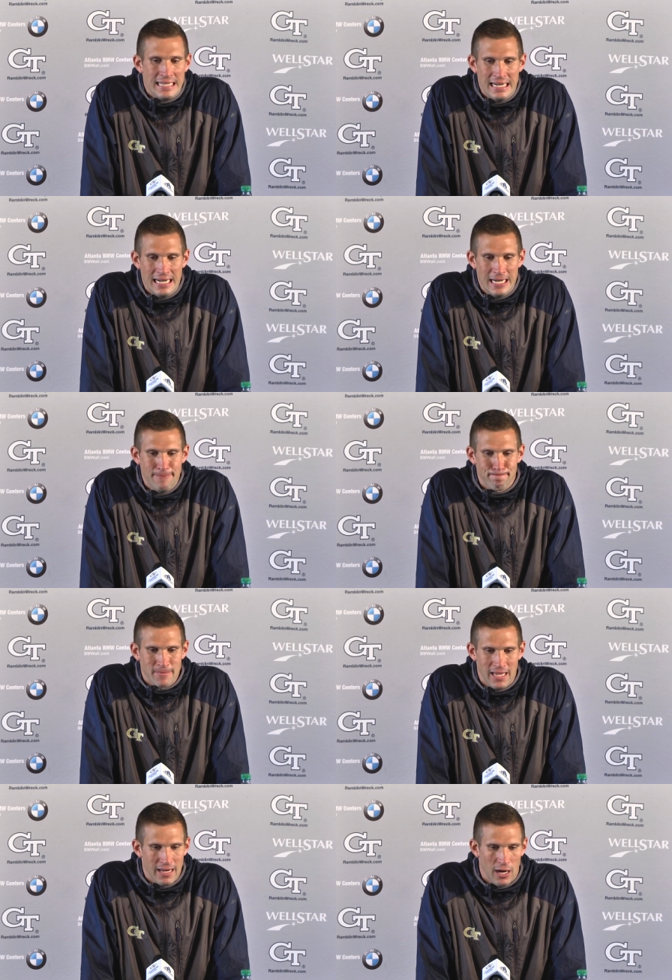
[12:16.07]

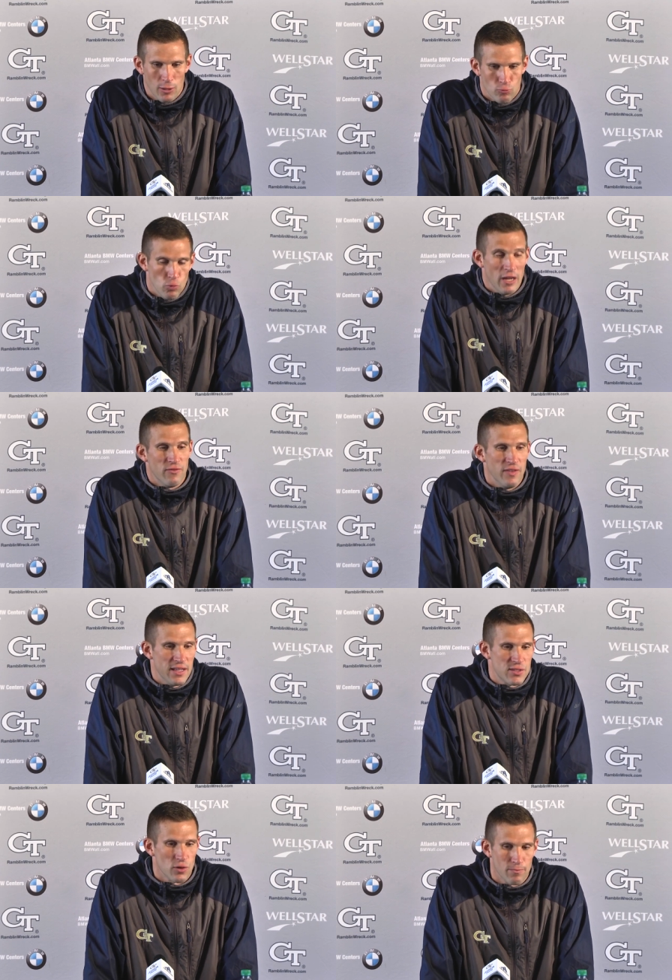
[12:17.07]
and our run
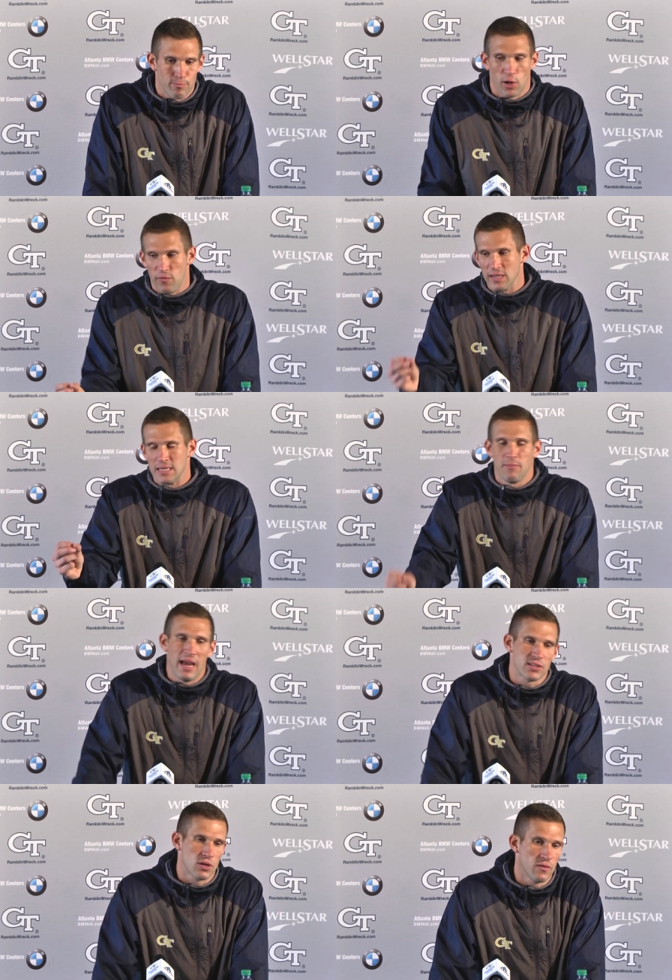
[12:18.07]
fits are perfect in
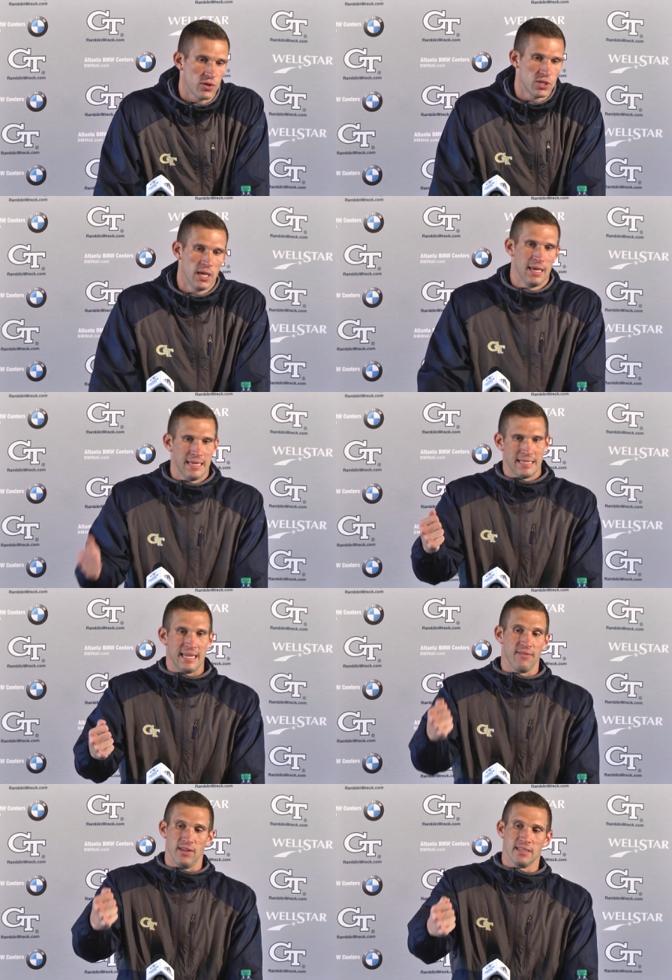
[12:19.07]
pass coverage,
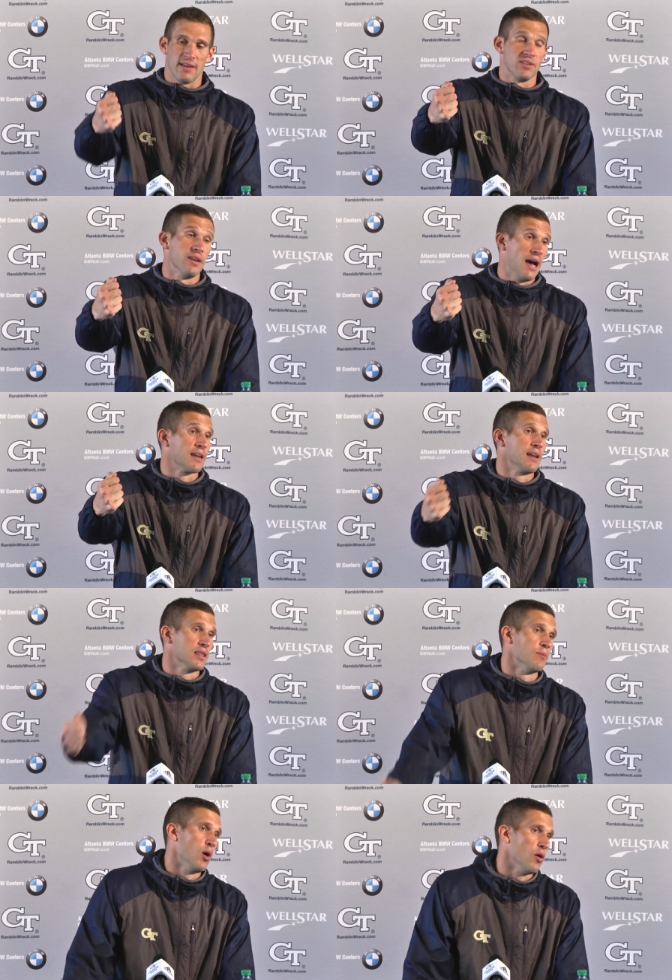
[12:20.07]
safeties have to knock and
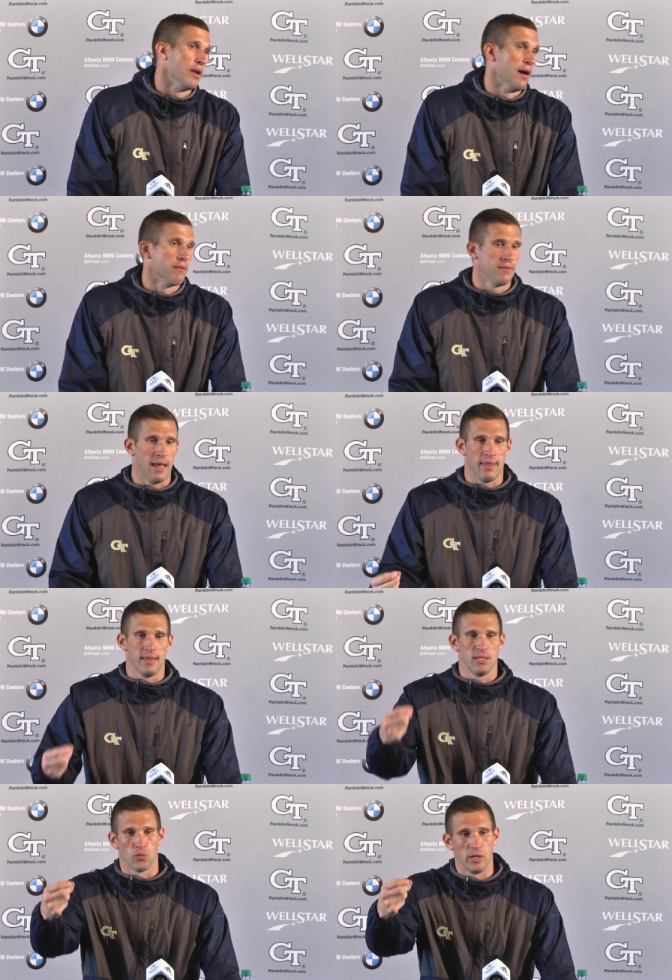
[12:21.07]
get the ball down. And
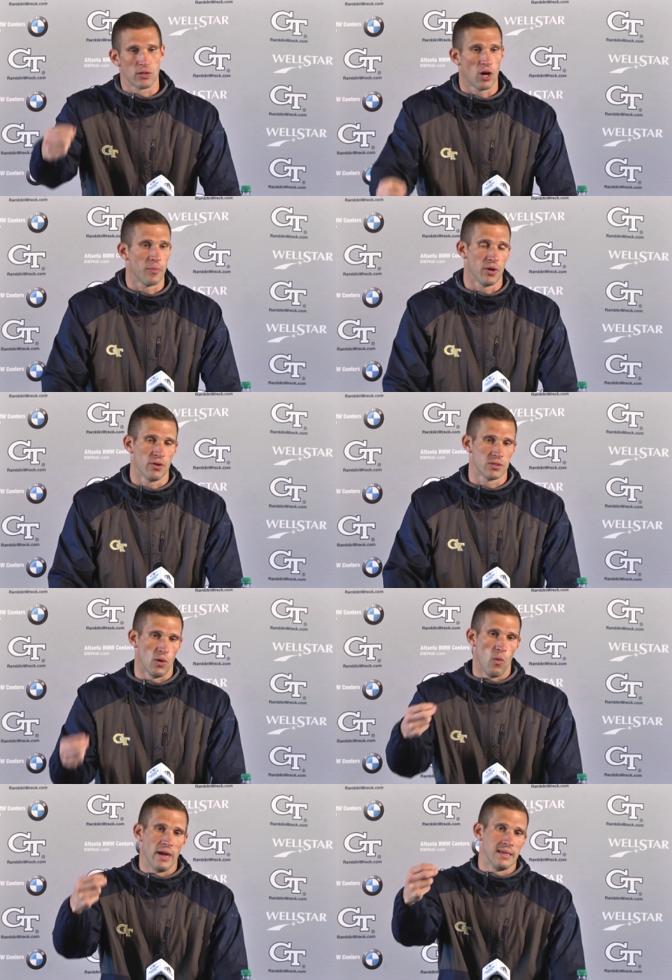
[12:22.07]
the Tariq Carpenters,
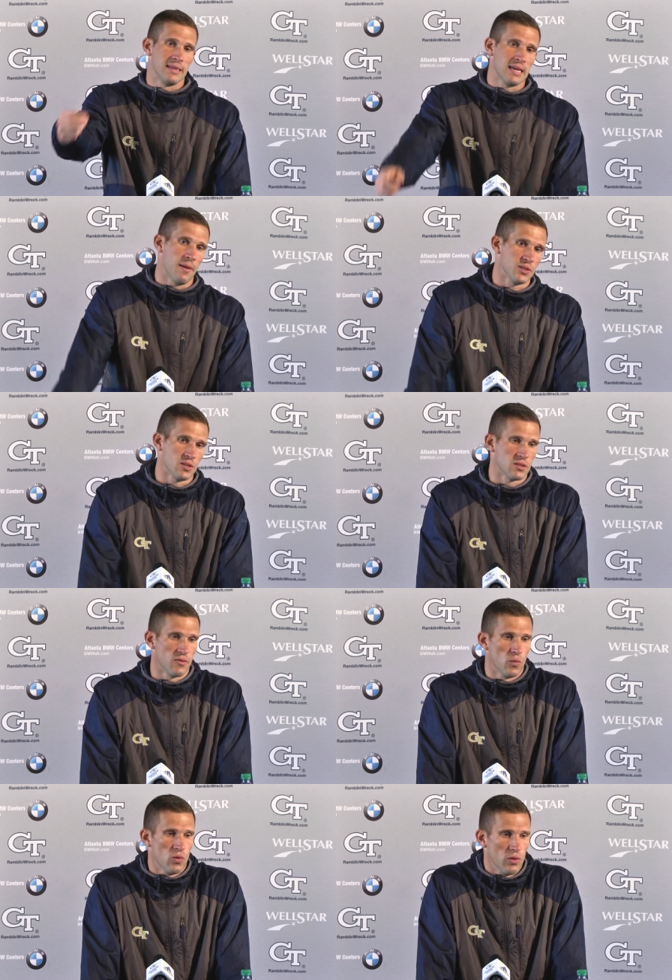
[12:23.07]
the Wanye Thomases
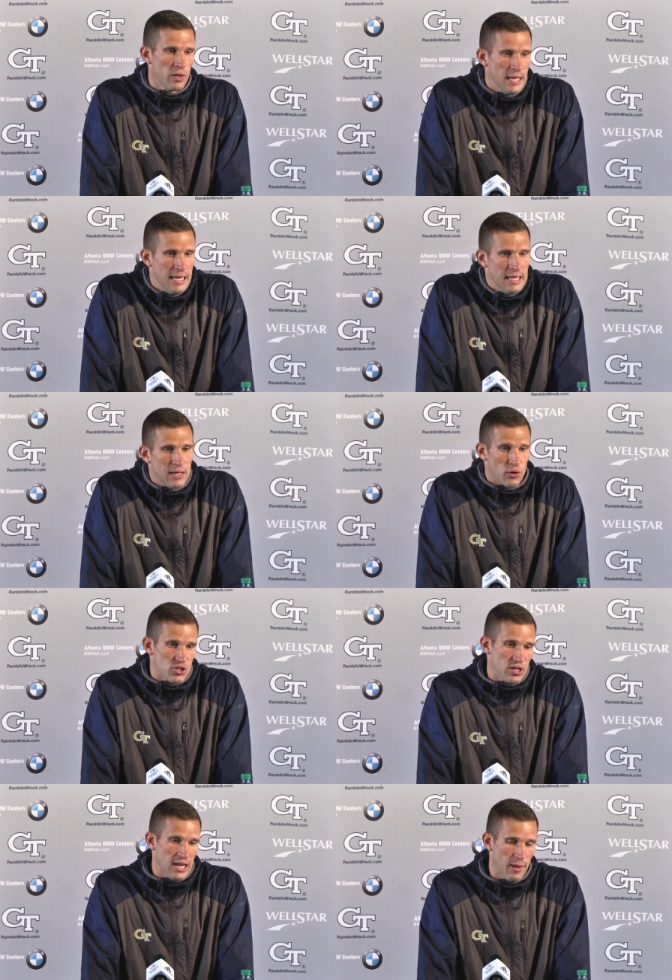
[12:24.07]
of the world,
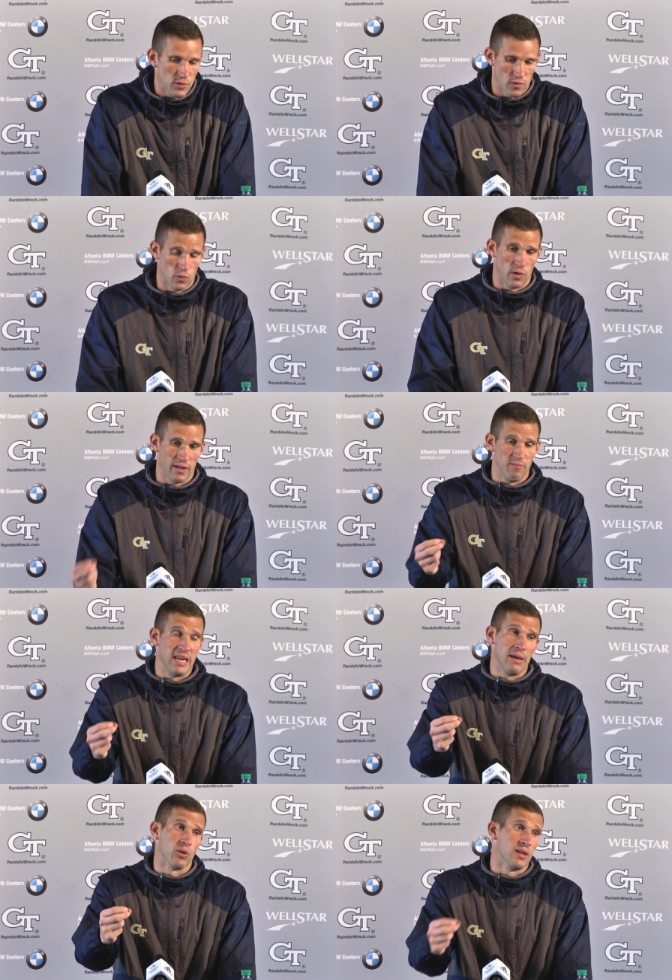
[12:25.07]
Christian Campbells of the world have
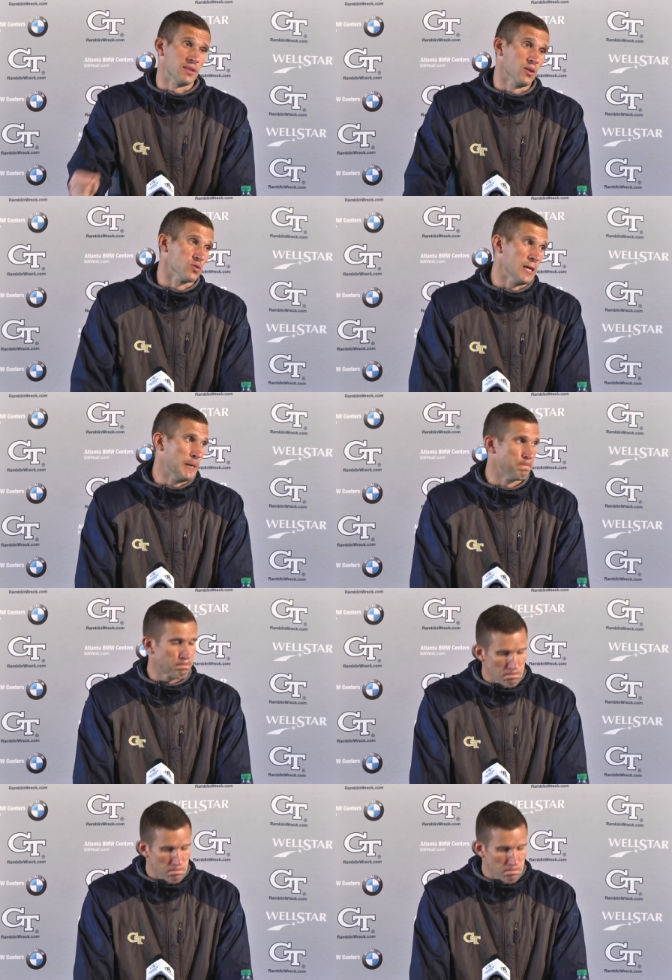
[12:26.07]
been able to get those down.